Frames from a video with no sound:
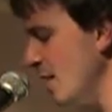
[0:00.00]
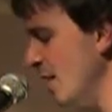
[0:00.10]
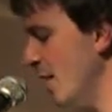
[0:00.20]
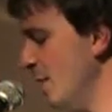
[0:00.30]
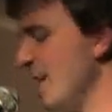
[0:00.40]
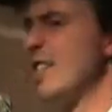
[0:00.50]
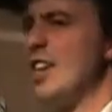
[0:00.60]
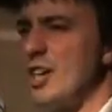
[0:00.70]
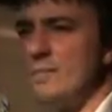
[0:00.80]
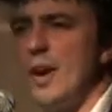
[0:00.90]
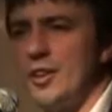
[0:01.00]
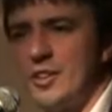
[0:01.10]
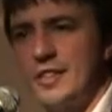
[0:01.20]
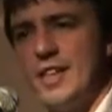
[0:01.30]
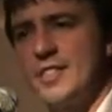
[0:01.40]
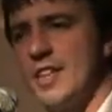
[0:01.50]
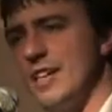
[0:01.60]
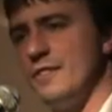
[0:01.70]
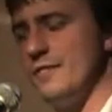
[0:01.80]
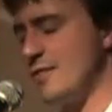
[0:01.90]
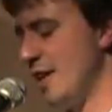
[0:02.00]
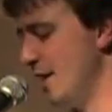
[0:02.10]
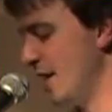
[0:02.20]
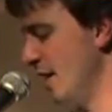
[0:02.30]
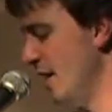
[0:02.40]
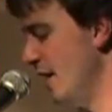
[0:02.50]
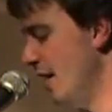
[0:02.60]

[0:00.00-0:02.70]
You've got the Dark Mark, that's kind of frightening.